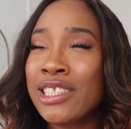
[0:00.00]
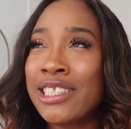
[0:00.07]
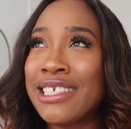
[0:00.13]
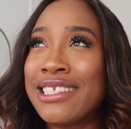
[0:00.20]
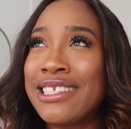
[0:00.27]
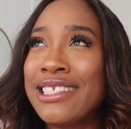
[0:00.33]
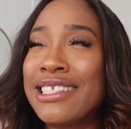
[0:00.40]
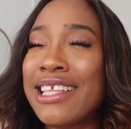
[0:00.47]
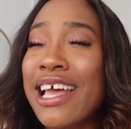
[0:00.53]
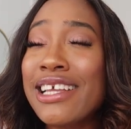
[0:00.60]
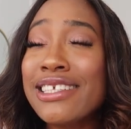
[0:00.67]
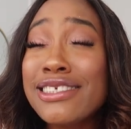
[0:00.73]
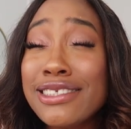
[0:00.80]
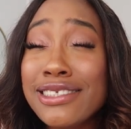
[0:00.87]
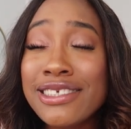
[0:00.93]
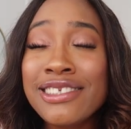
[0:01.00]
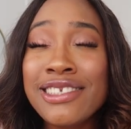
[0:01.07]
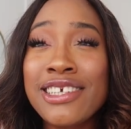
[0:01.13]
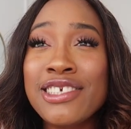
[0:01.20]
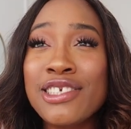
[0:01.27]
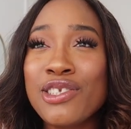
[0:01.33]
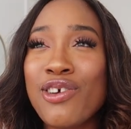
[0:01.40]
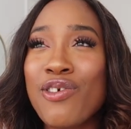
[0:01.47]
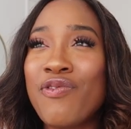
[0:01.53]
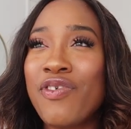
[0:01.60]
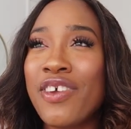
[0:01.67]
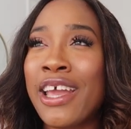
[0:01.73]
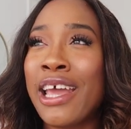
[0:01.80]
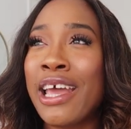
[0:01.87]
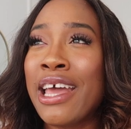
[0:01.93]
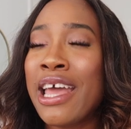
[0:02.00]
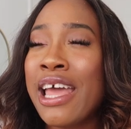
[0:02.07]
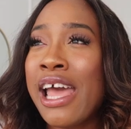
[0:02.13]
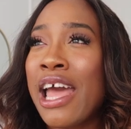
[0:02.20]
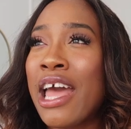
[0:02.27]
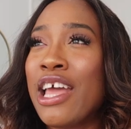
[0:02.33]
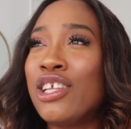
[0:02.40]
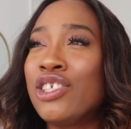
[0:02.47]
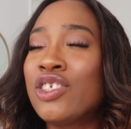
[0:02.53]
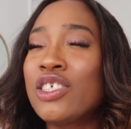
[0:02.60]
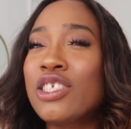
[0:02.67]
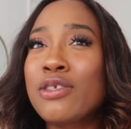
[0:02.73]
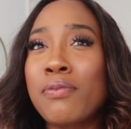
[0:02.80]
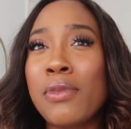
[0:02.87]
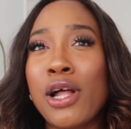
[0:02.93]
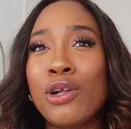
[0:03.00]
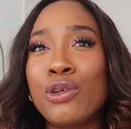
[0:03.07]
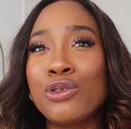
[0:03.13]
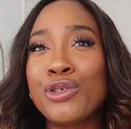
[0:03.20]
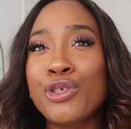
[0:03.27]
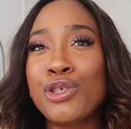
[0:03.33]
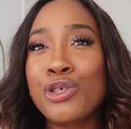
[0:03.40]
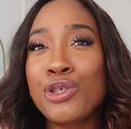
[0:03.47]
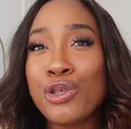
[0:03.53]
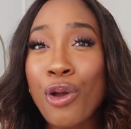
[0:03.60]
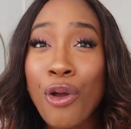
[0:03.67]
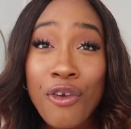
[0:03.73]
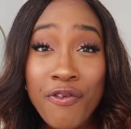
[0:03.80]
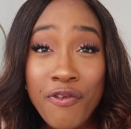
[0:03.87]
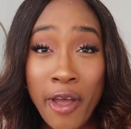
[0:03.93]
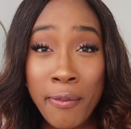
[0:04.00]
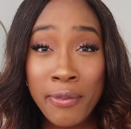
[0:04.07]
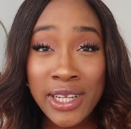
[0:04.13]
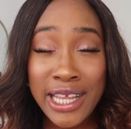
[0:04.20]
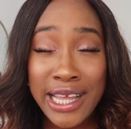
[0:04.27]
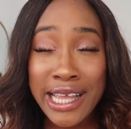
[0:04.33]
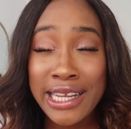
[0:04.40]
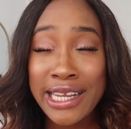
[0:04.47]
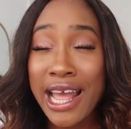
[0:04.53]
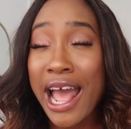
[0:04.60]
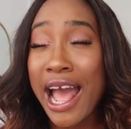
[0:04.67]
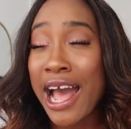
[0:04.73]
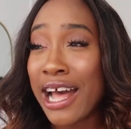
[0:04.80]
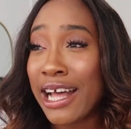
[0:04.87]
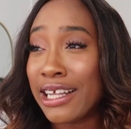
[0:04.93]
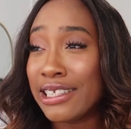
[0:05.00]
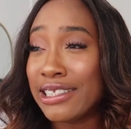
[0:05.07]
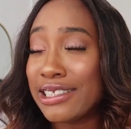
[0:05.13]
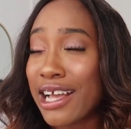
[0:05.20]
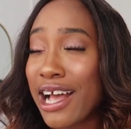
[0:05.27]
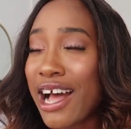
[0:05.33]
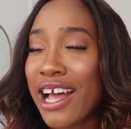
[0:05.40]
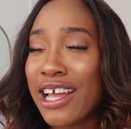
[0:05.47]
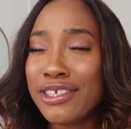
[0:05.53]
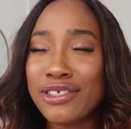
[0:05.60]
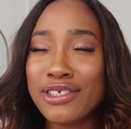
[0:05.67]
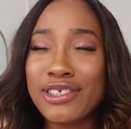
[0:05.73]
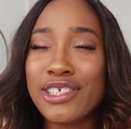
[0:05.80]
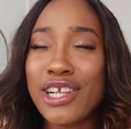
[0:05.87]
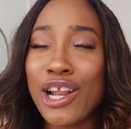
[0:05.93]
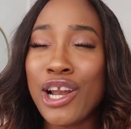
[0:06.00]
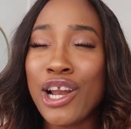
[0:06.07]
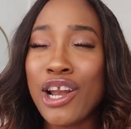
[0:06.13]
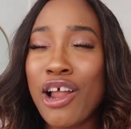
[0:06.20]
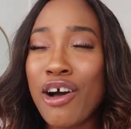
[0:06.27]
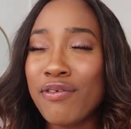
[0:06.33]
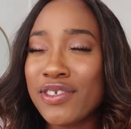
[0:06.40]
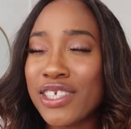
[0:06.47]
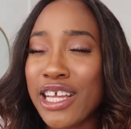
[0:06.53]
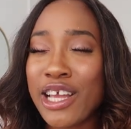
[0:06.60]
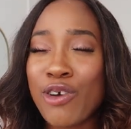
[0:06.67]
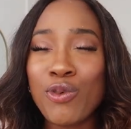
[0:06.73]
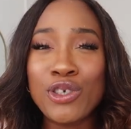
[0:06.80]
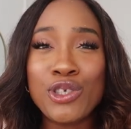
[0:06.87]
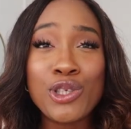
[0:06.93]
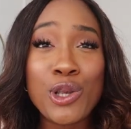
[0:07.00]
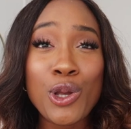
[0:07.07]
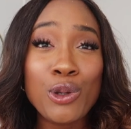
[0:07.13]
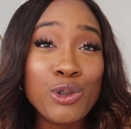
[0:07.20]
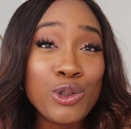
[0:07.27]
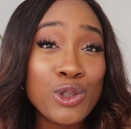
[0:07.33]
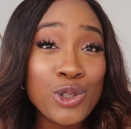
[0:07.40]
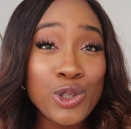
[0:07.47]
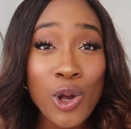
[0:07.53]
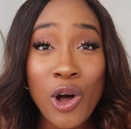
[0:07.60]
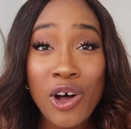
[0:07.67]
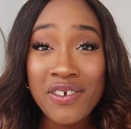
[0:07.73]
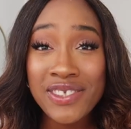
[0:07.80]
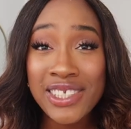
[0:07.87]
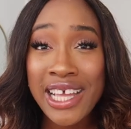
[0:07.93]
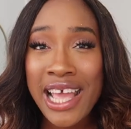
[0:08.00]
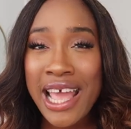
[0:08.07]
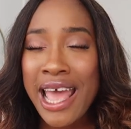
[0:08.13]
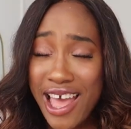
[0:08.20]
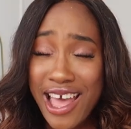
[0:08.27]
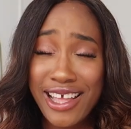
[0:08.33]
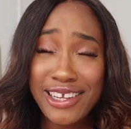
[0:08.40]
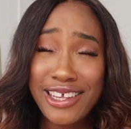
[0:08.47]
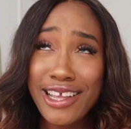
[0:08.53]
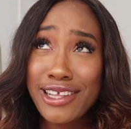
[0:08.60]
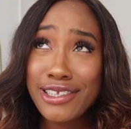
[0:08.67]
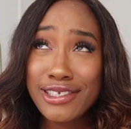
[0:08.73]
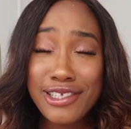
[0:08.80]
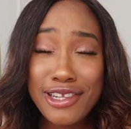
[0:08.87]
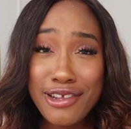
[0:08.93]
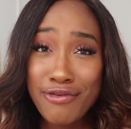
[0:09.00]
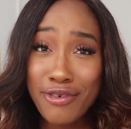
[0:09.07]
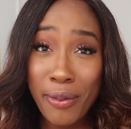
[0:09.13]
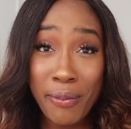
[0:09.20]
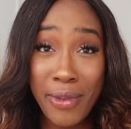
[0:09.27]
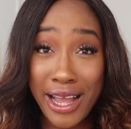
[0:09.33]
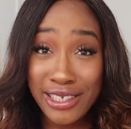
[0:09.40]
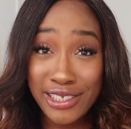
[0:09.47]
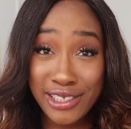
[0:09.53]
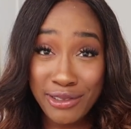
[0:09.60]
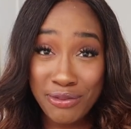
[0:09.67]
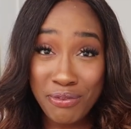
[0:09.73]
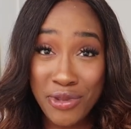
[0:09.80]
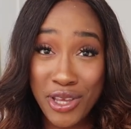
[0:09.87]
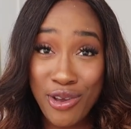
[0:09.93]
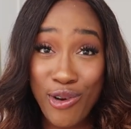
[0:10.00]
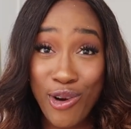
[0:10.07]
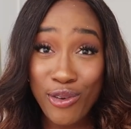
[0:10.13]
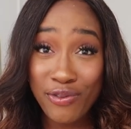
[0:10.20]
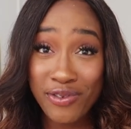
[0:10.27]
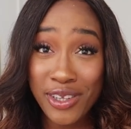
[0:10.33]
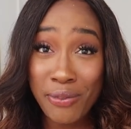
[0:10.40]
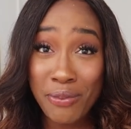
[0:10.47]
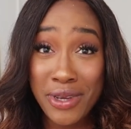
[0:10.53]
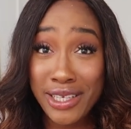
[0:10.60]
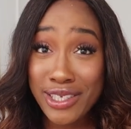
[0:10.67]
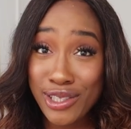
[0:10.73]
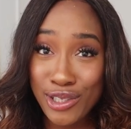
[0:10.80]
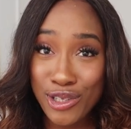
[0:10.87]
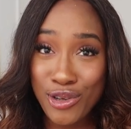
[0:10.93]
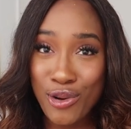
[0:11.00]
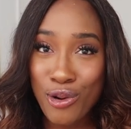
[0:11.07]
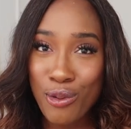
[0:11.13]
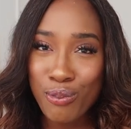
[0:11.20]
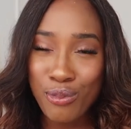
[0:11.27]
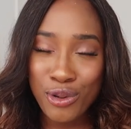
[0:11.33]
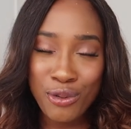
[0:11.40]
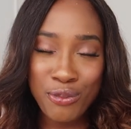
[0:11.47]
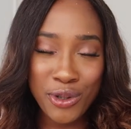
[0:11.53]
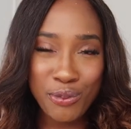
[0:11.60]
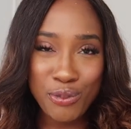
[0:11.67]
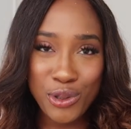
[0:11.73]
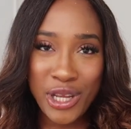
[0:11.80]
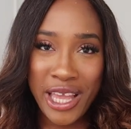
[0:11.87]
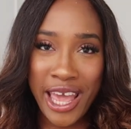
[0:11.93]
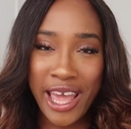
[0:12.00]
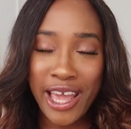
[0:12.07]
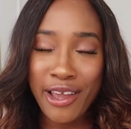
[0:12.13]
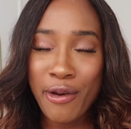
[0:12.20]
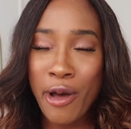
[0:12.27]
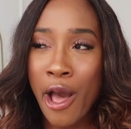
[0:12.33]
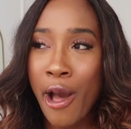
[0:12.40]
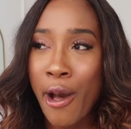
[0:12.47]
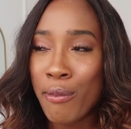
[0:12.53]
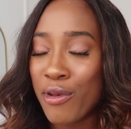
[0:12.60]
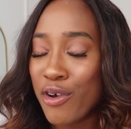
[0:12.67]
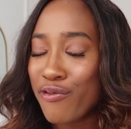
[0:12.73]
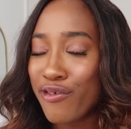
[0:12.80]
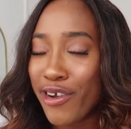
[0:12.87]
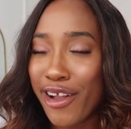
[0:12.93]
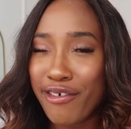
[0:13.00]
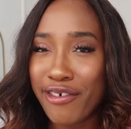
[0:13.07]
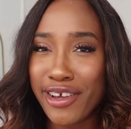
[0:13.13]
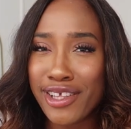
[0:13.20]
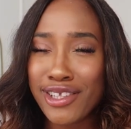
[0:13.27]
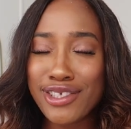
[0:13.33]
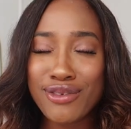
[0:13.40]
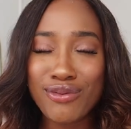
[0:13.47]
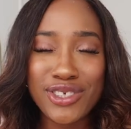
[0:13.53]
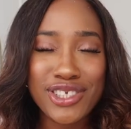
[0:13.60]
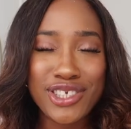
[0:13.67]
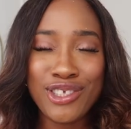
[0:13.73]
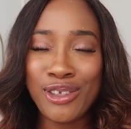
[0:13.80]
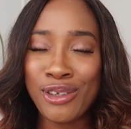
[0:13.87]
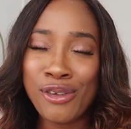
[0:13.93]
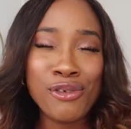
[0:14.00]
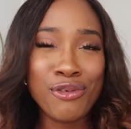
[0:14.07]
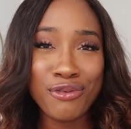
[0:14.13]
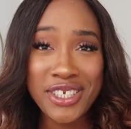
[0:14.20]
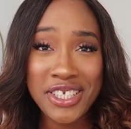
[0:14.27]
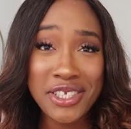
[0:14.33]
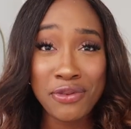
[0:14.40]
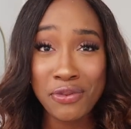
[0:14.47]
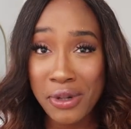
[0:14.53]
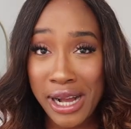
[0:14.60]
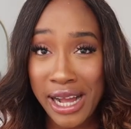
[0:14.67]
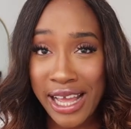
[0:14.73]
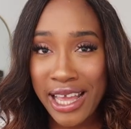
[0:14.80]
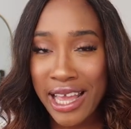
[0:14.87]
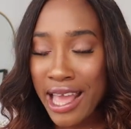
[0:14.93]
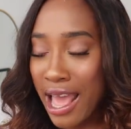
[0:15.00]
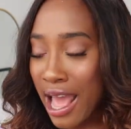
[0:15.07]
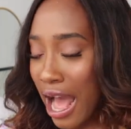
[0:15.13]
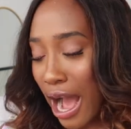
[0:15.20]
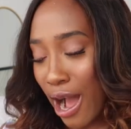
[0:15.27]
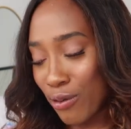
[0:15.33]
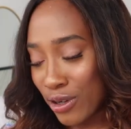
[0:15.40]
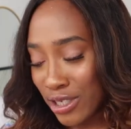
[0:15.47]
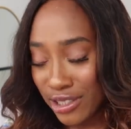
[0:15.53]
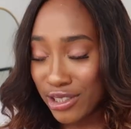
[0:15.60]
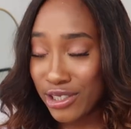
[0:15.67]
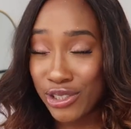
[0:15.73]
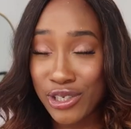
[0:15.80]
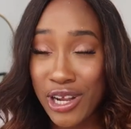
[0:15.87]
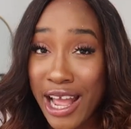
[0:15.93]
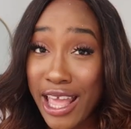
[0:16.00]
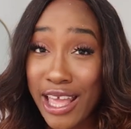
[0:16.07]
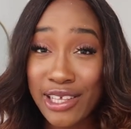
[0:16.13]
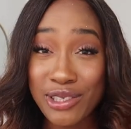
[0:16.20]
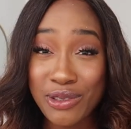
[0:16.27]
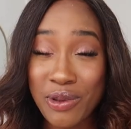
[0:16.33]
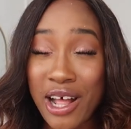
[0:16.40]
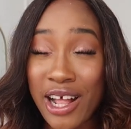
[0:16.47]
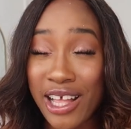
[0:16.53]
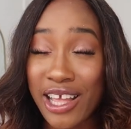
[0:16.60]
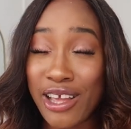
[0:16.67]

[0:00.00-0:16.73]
the zestiness of it it just smelled so feminine and I just loved it. It was so soft and it instantly reminded me of the Miss Dior Bloomin' Bouquet um, fragrance which is another reason why I wanted to try it as well.